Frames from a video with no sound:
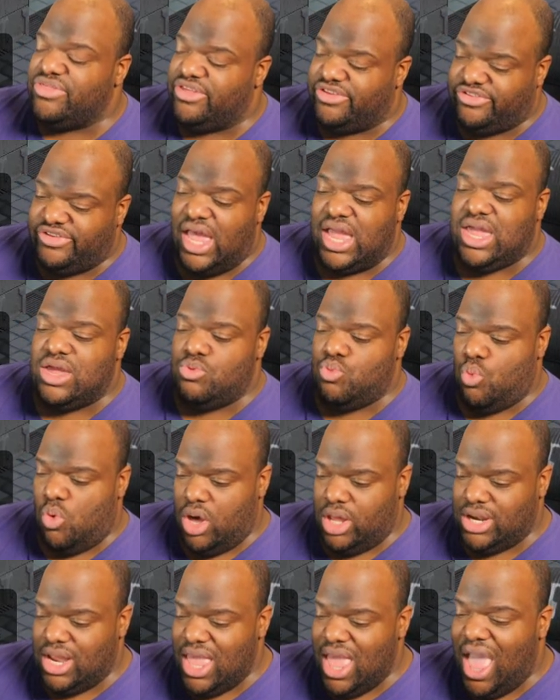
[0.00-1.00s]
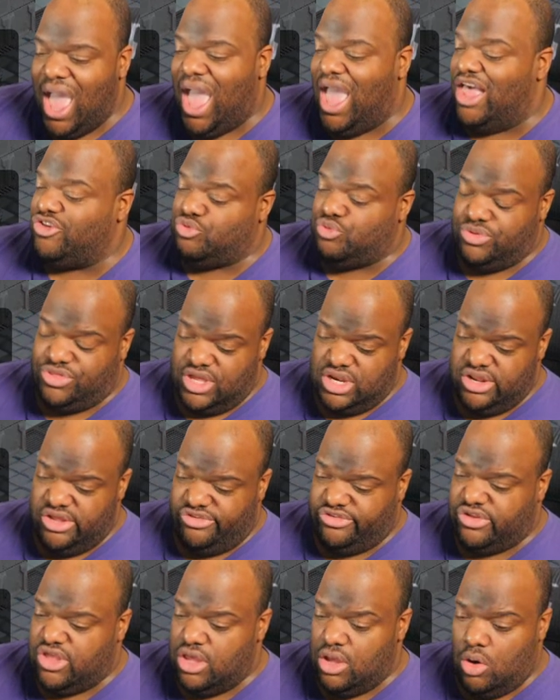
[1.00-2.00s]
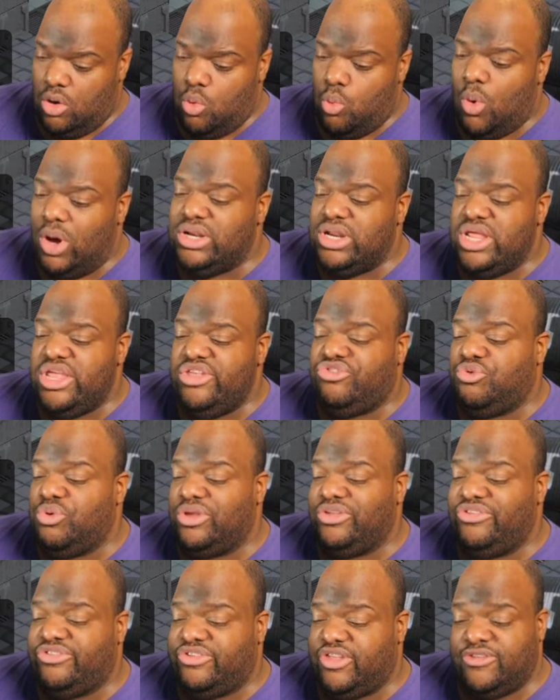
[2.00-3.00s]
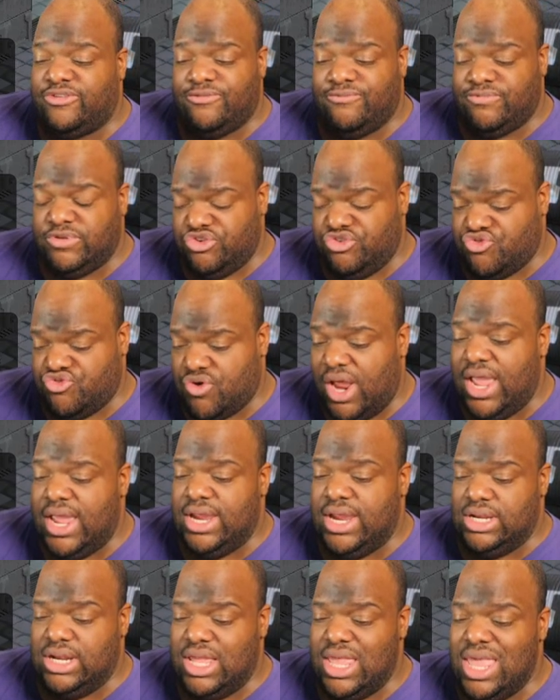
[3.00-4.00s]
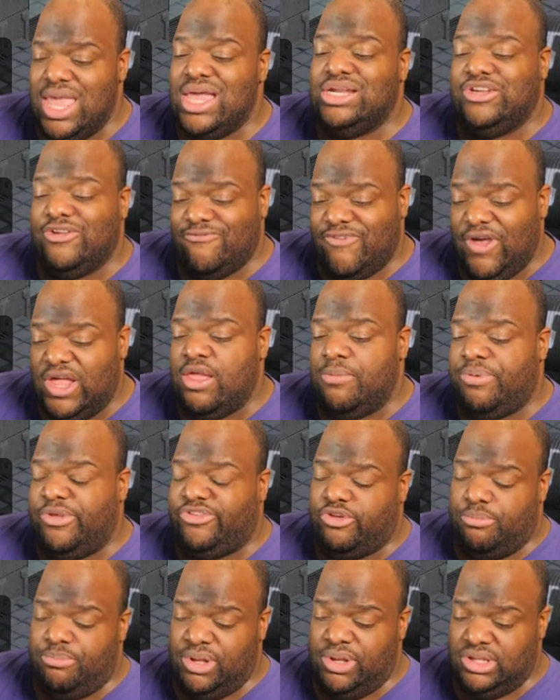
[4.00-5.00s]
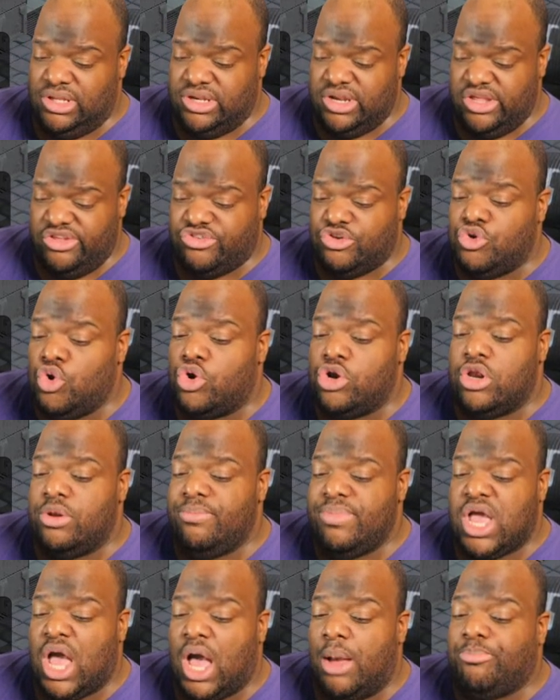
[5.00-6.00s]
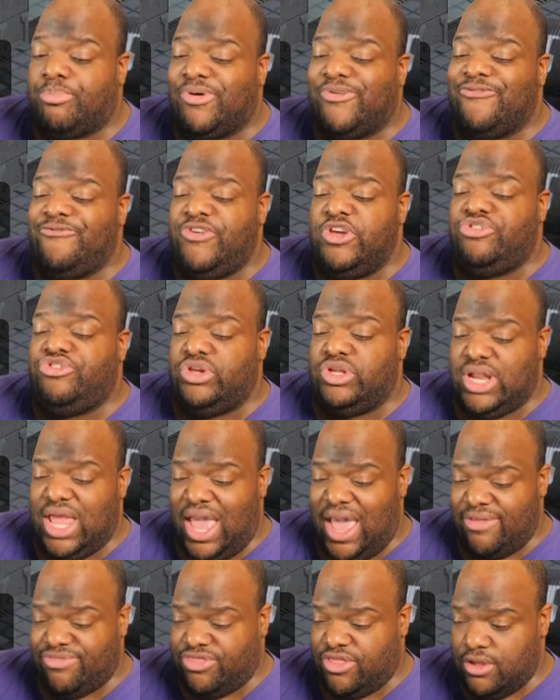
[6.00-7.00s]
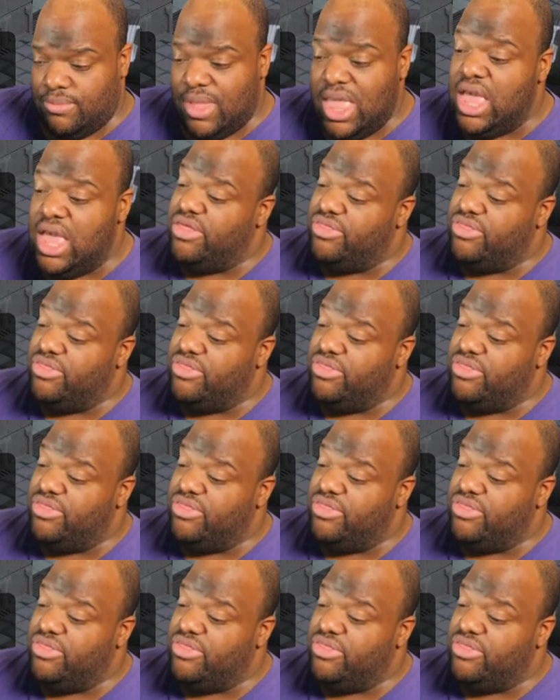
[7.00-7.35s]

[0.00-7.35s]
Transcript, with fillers: The second one, as with any skill, one needs to extensively train, develop his abilities in order to become proficient at them.